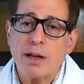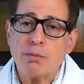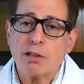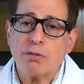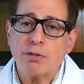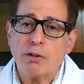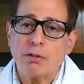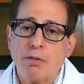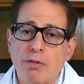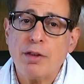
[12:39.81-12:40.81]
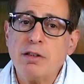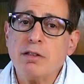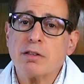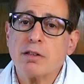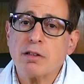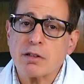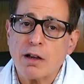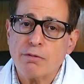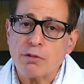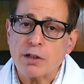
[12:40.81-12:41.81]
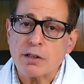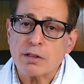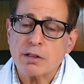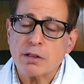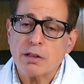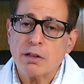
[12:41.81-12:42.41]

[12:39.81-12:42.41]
hemisphere. These discoveries